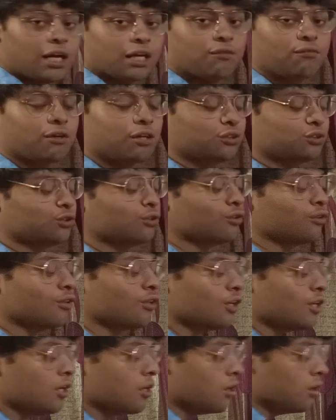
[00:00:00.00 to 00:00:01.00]

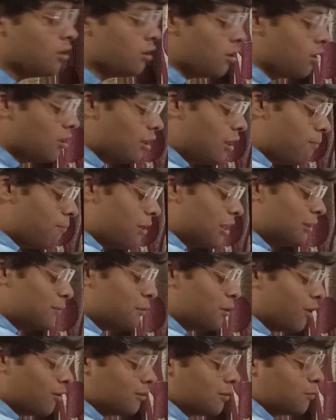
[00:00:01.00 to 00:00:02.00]
inversion, the
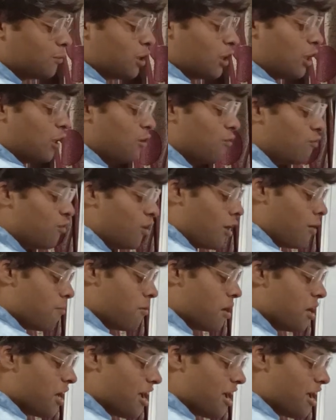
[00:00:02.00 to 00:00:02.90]
placement of subject and the verb